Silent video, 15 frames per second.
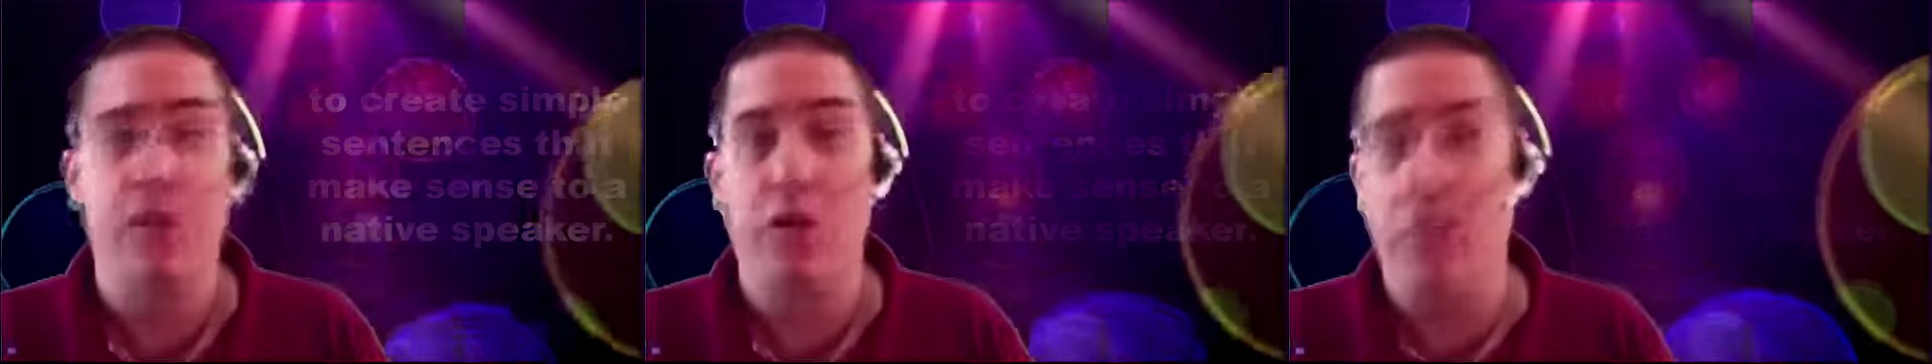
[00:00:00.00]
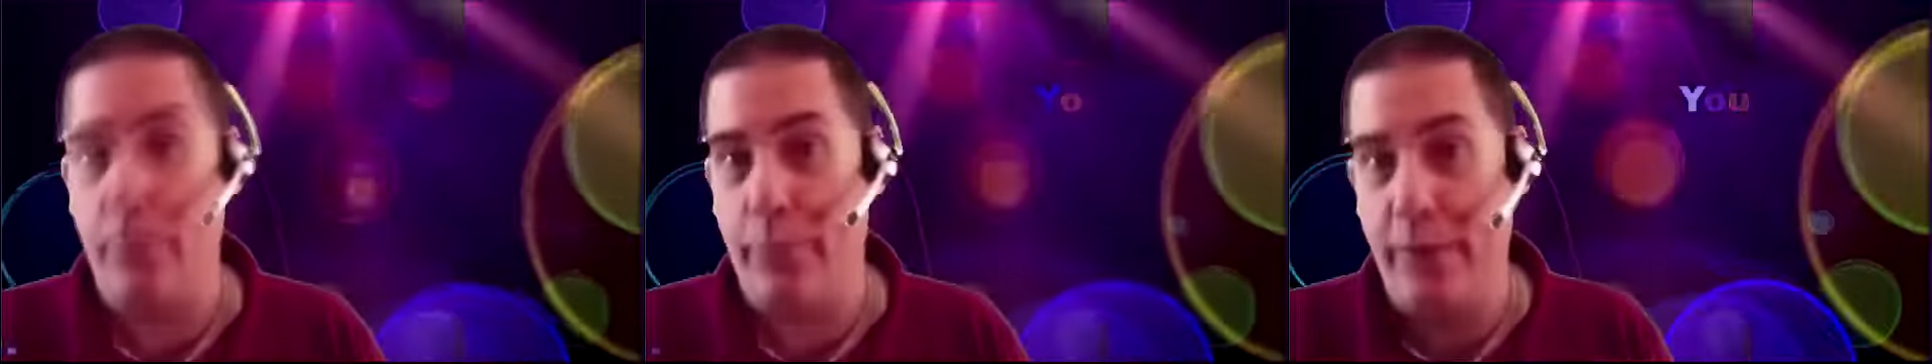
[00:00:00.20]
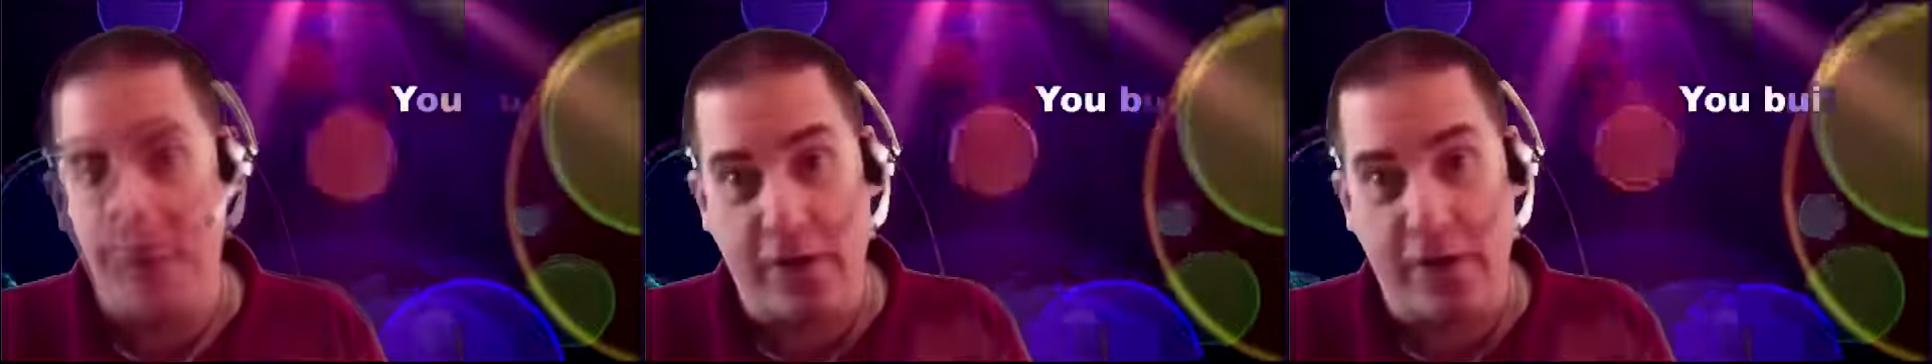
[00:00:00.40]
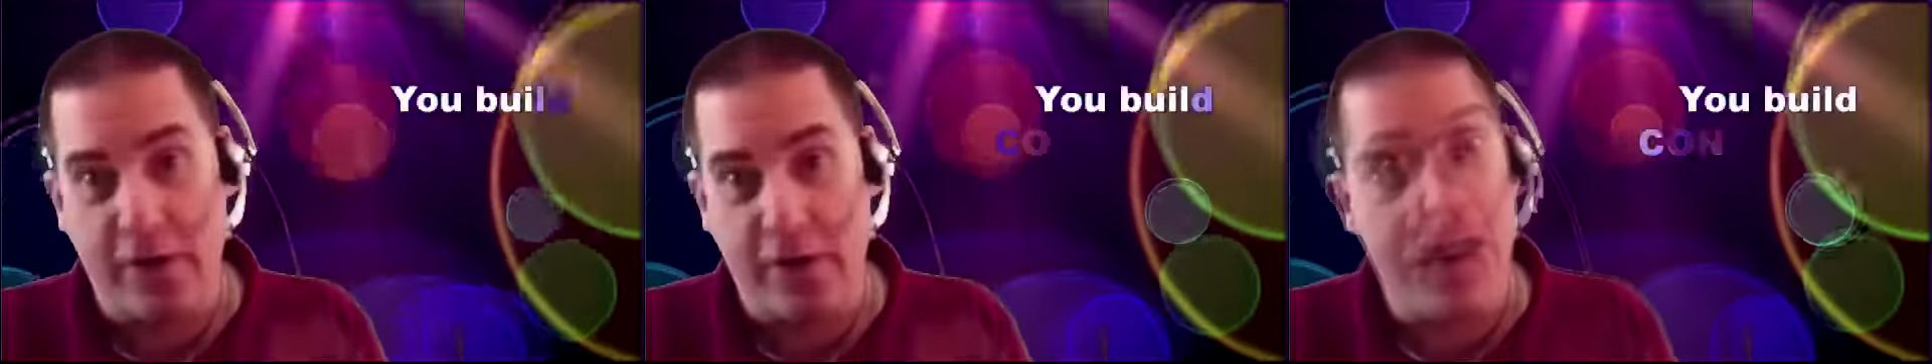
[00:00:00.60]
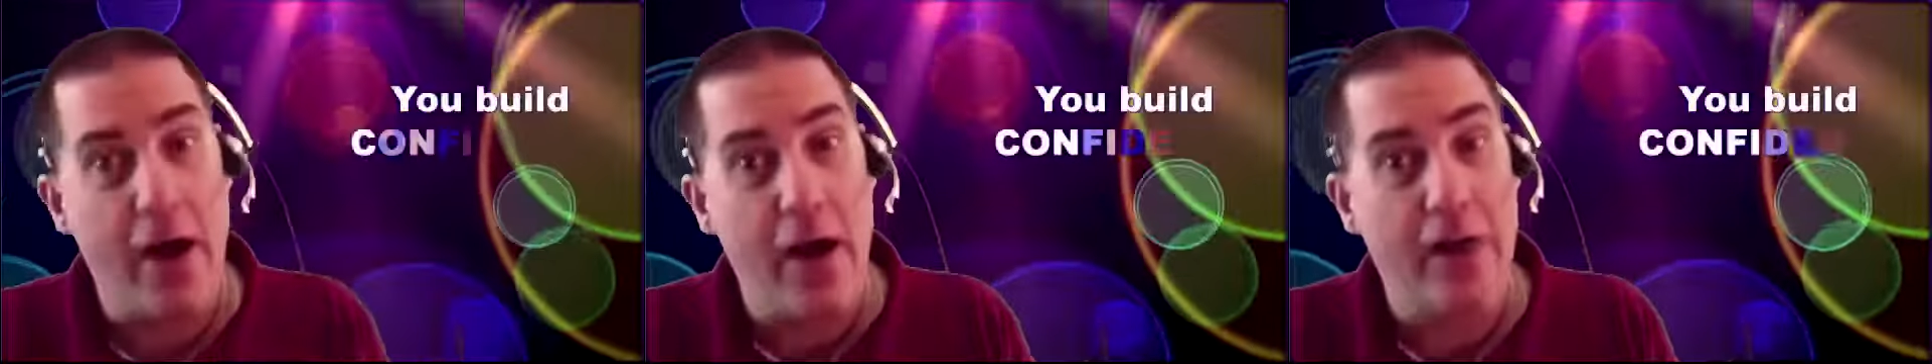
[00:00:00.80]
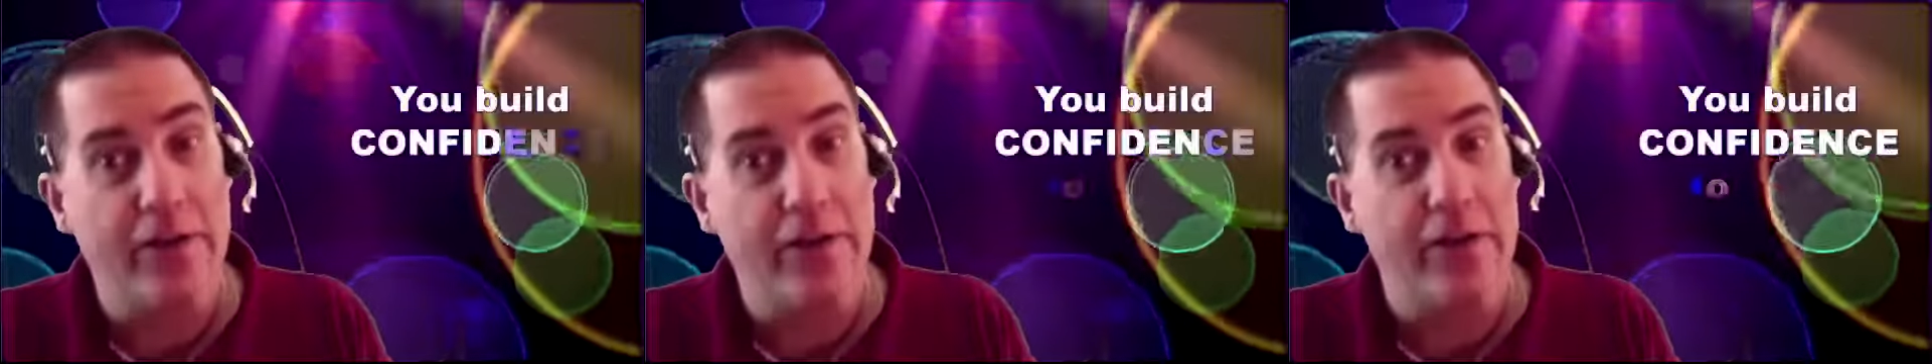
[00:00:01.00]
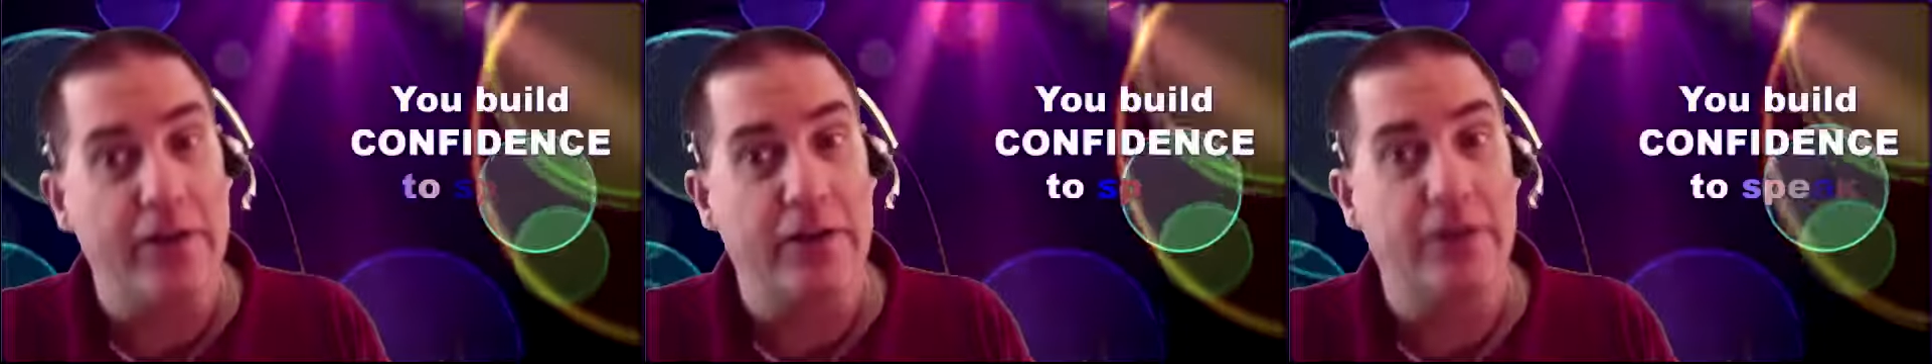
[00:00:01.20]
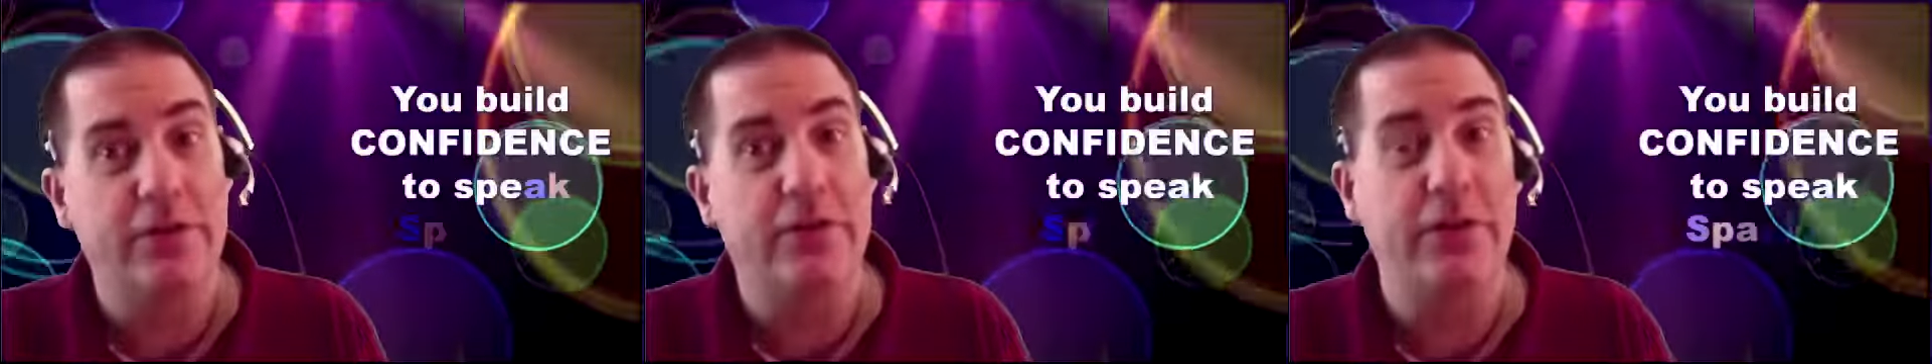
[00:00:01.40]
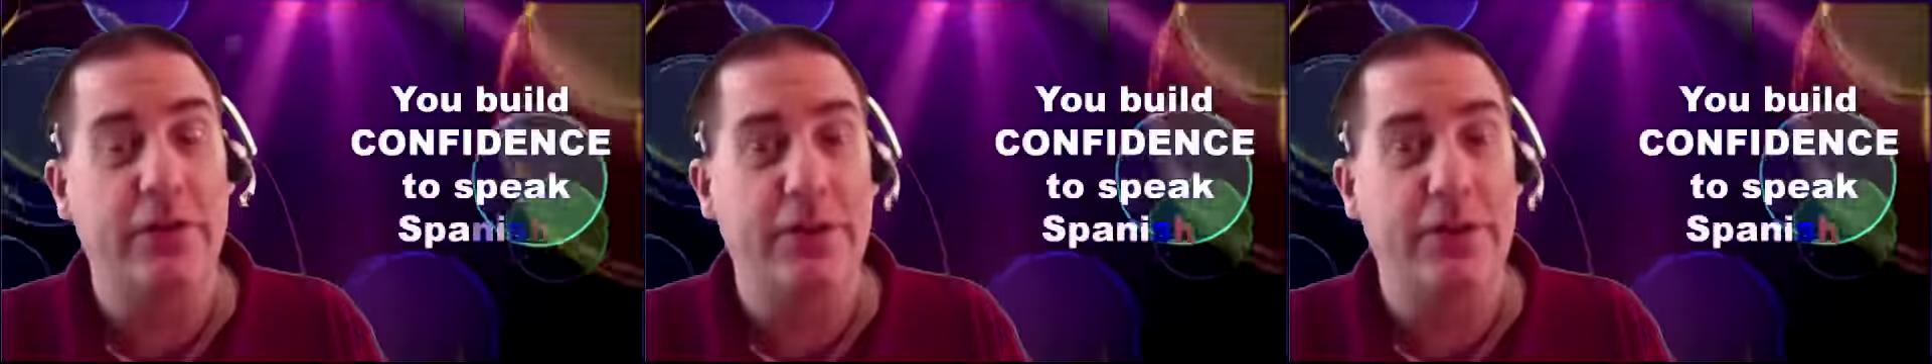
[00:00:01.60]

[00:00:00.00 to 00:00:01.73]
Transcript: You build confidence